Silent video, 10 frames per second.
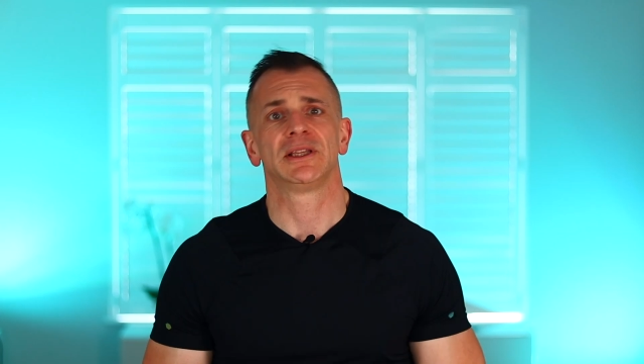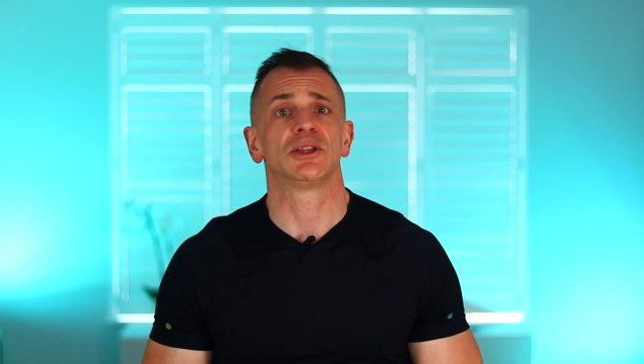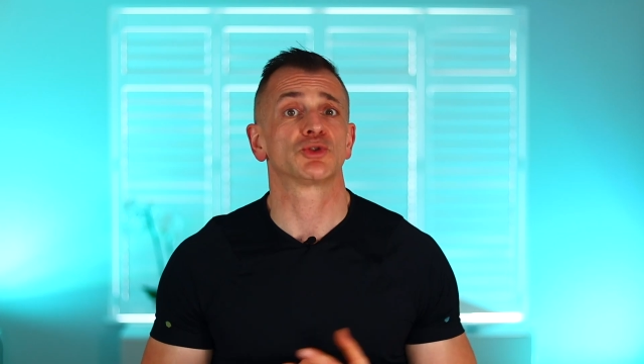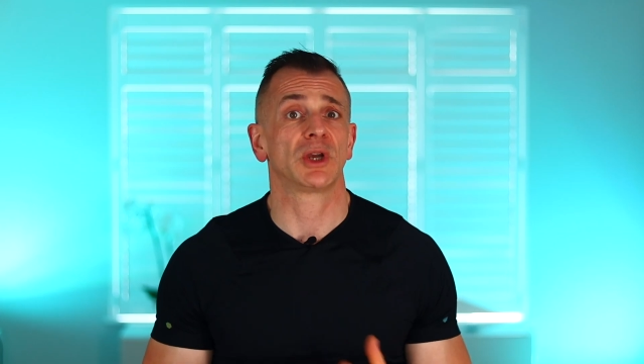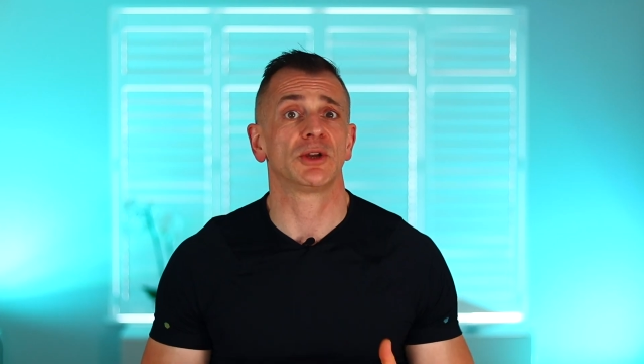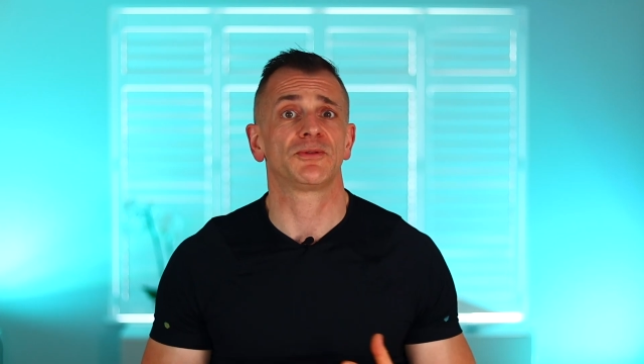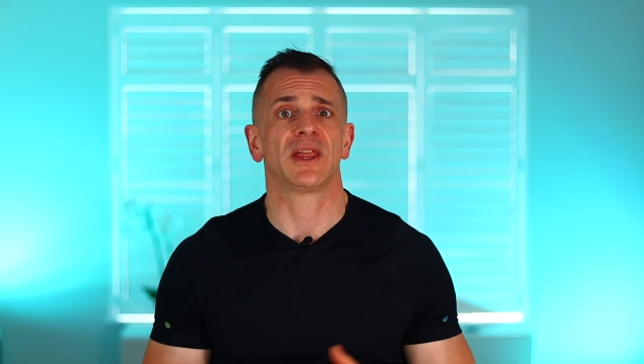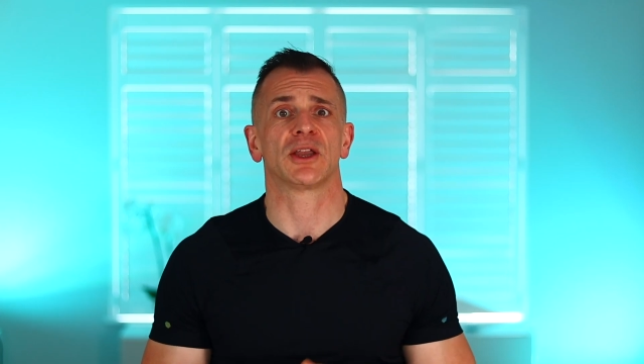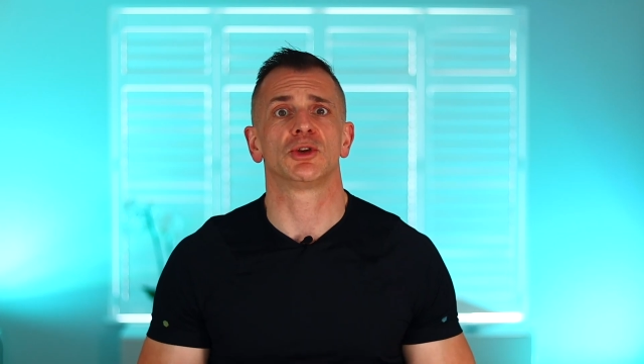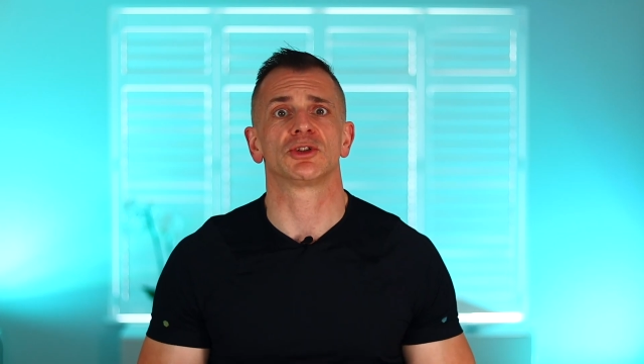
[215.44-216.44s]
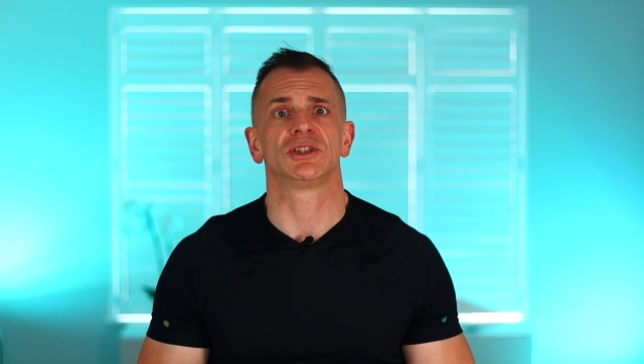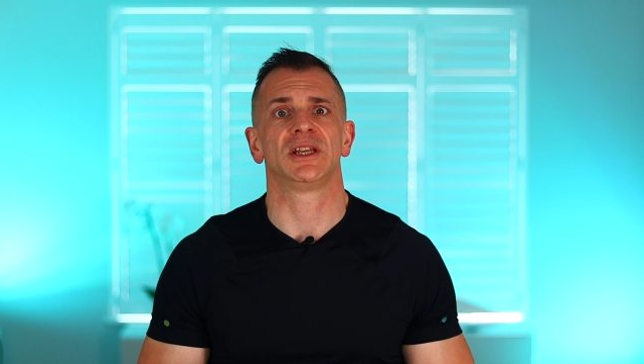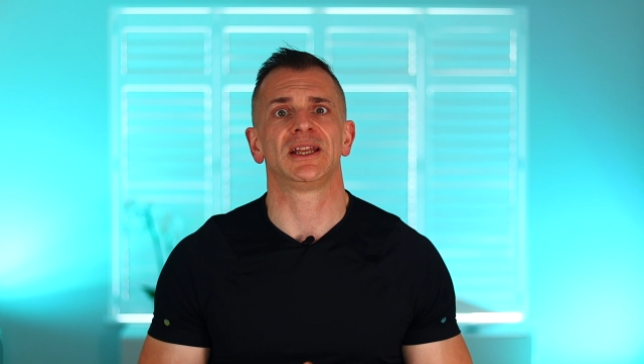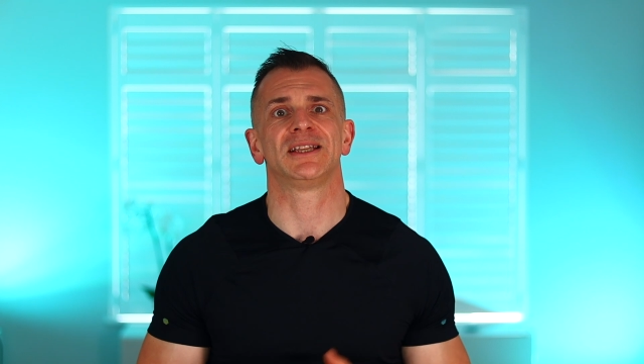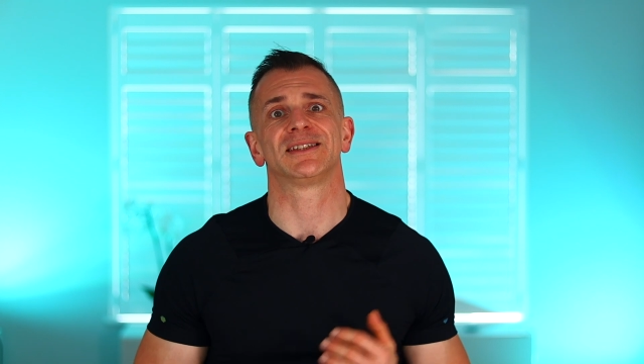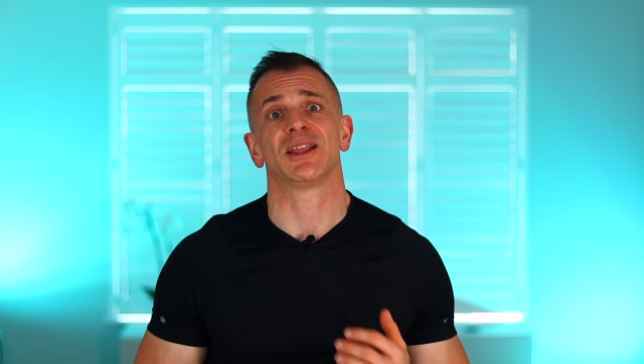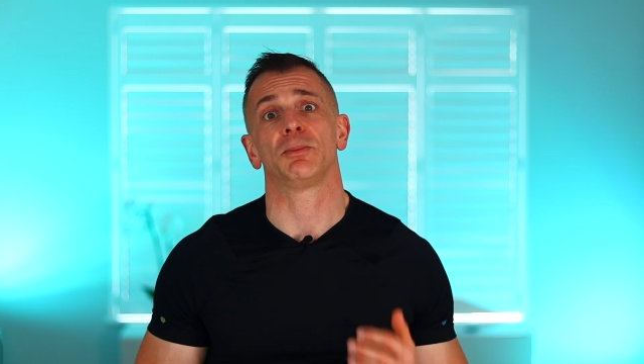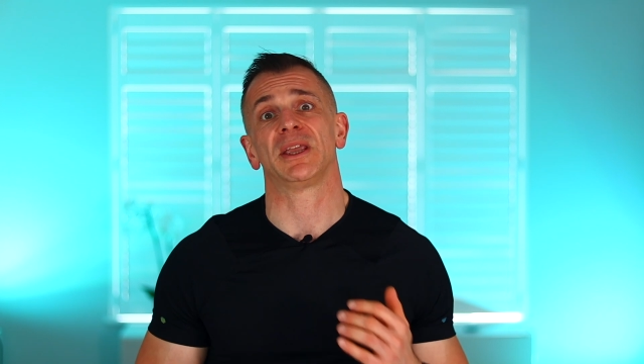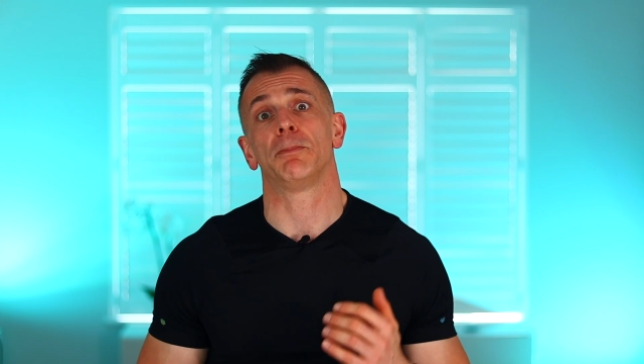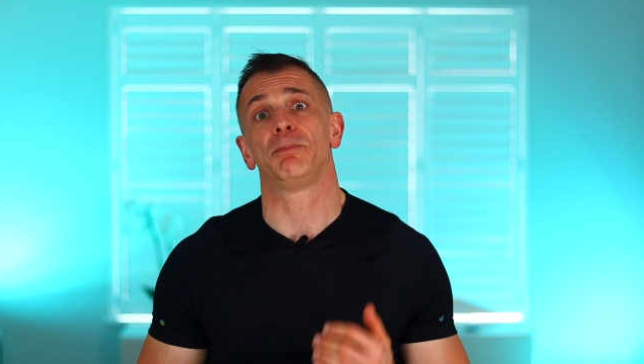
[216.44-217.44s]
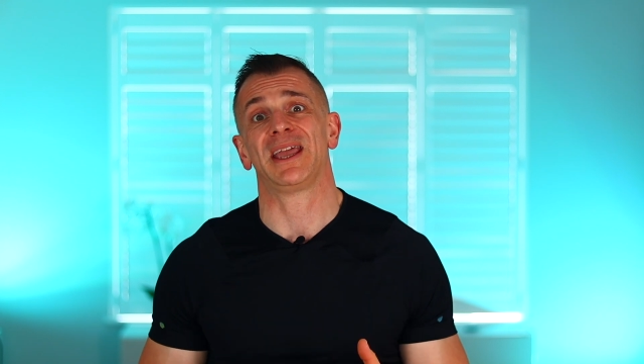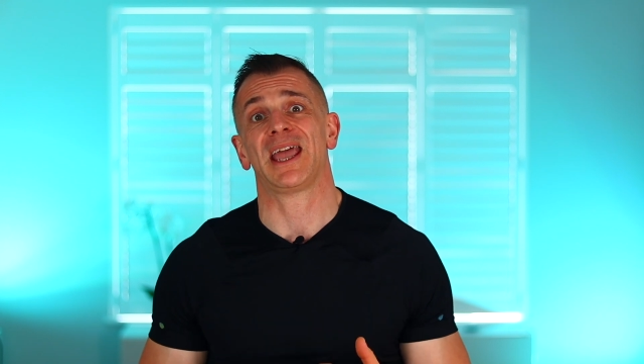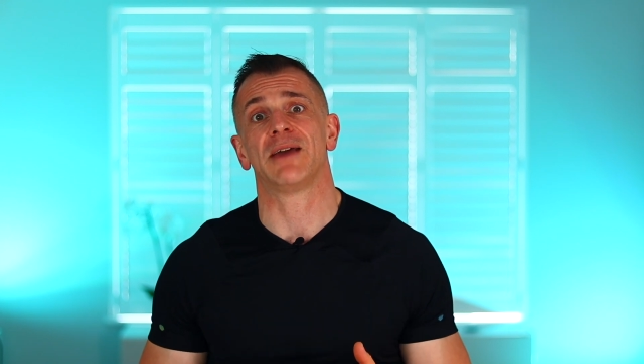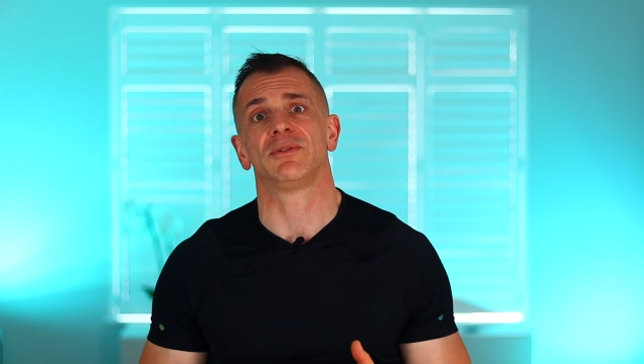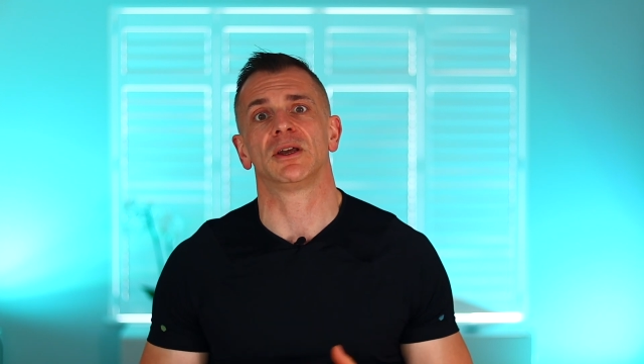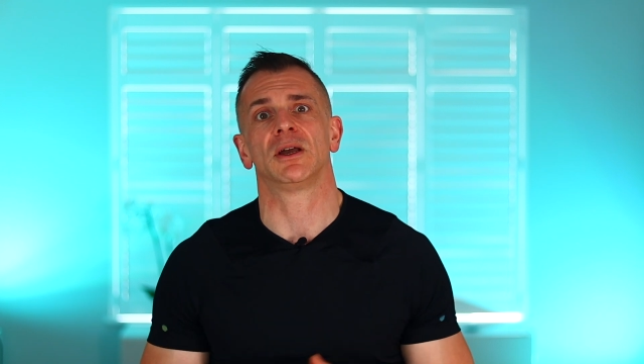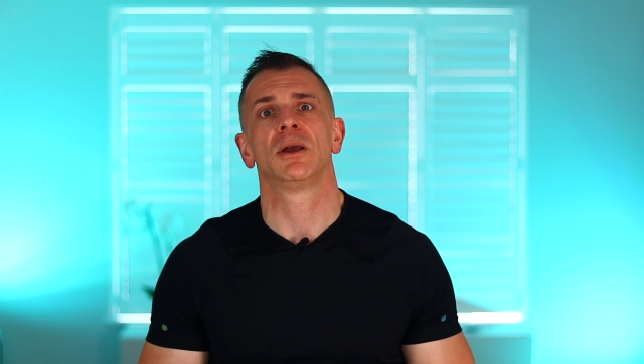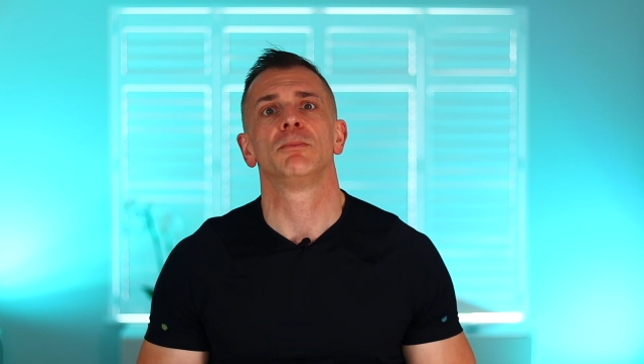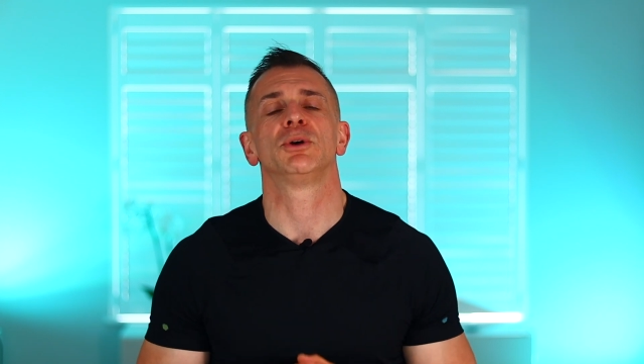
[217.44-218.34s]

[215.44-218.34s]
Now the trade-off for that cushioning is that they'll be a bit heavier,